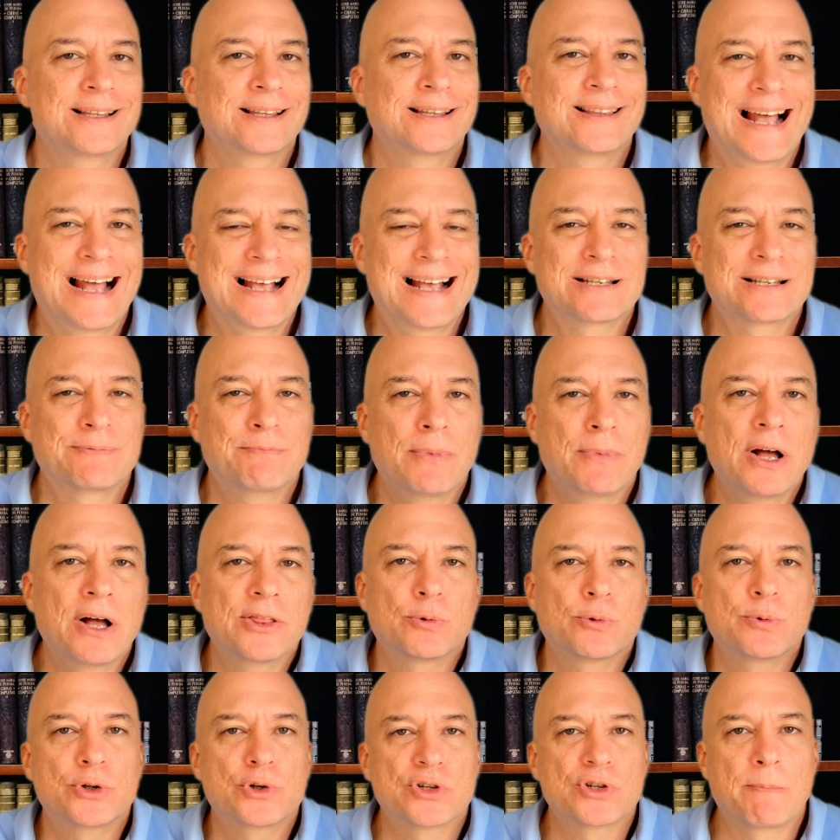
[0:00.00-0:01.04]
last month,
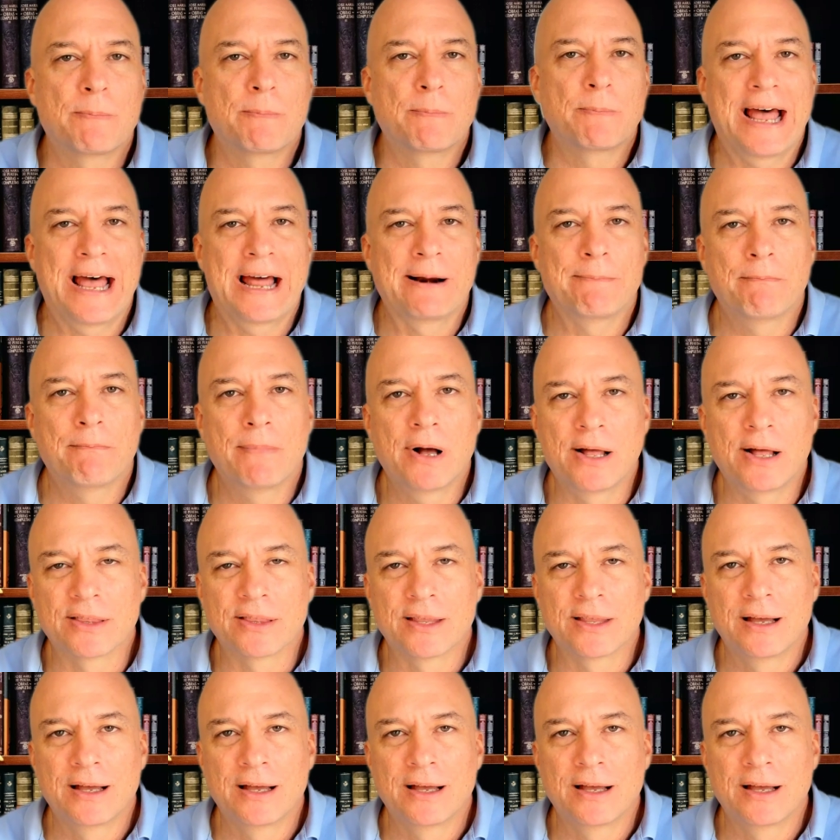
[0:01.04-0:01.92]
which was a bad month.